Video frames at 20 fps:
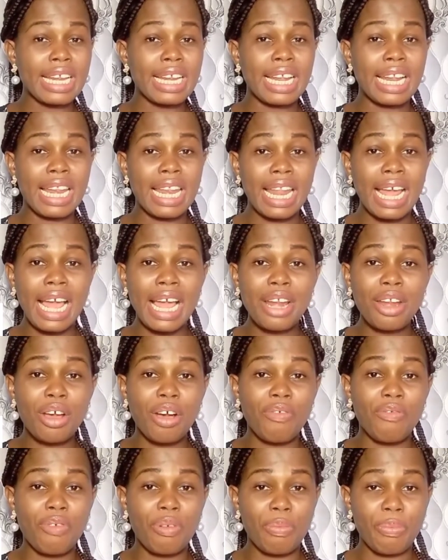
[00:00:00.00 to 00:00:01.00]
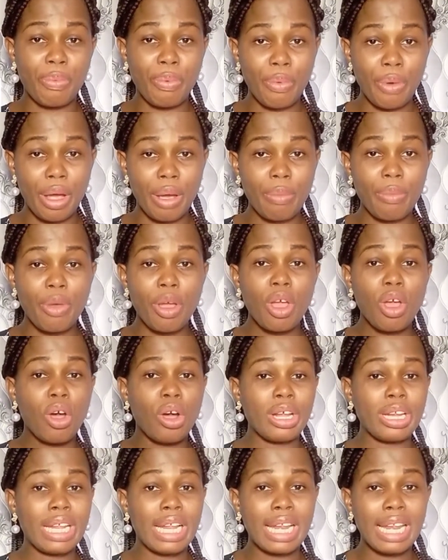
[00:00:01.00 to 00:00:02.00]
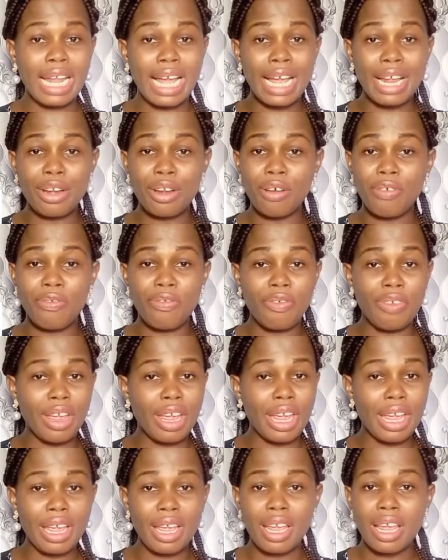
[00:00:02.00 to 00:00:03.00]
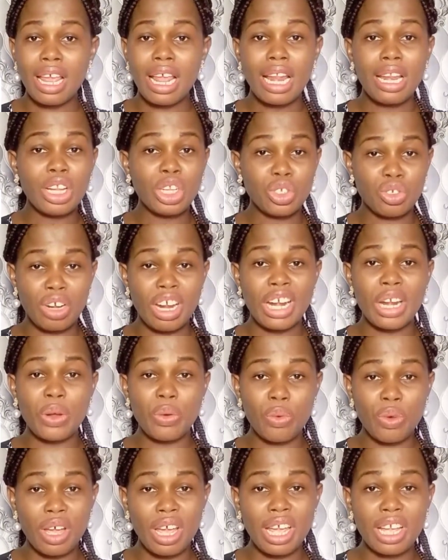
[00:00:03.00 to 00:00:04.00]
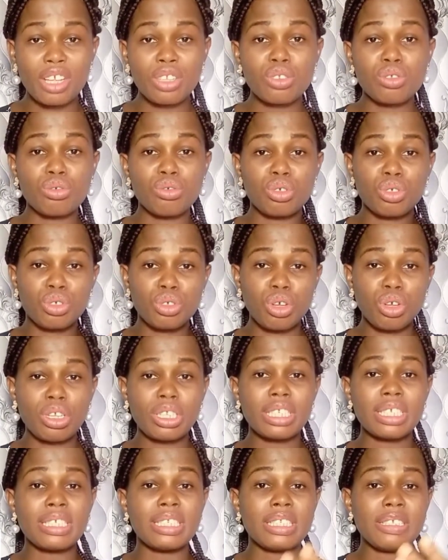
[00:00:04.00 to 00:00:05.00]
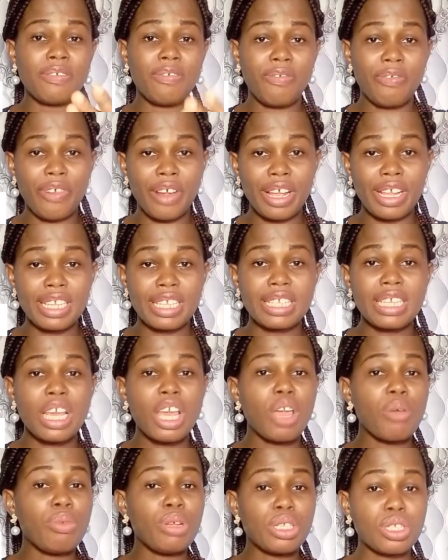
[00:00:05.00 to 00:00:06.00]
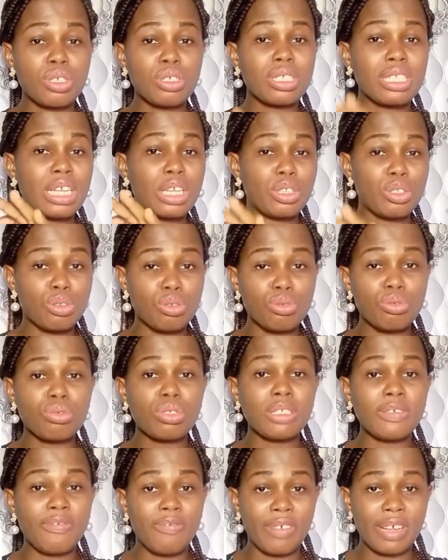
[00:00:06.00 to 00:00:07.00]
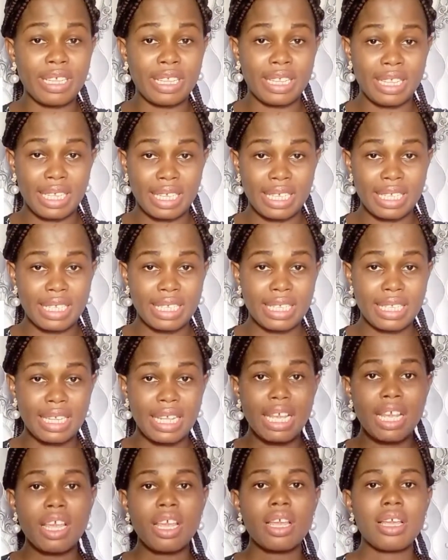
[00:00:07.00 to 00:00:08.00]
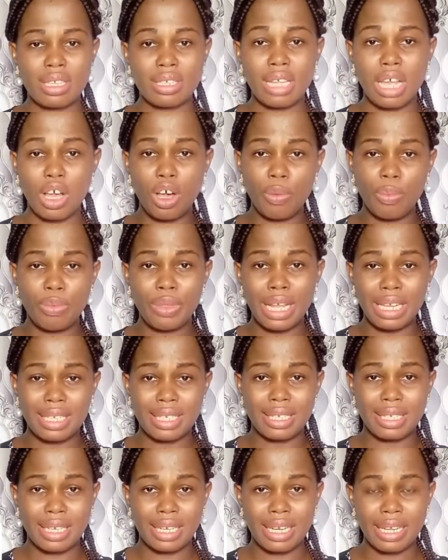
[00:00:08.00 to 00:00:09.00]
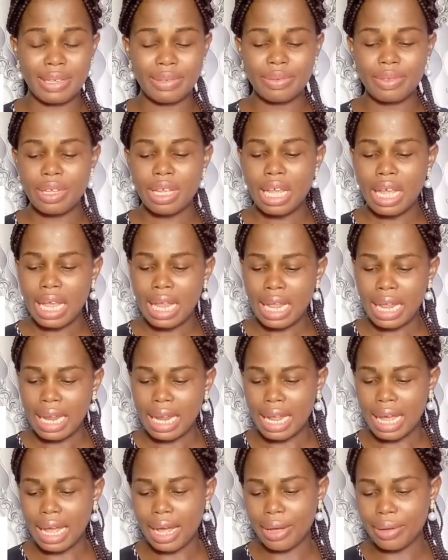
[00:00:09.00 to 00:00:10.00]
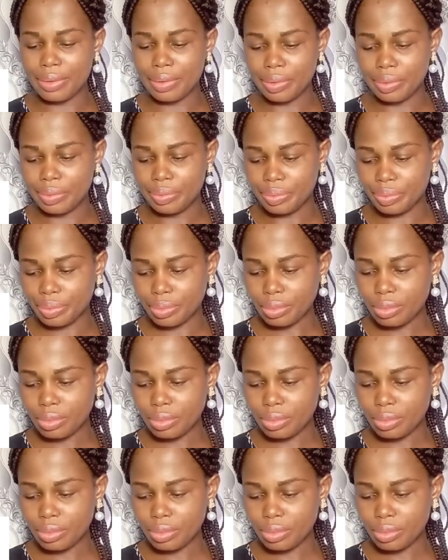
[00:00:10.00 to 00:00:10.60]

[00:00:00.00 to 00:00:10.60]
in a line of a poem or in a line of a literary work to show the difference between the two different things. Yes, I hope that is clear. Now,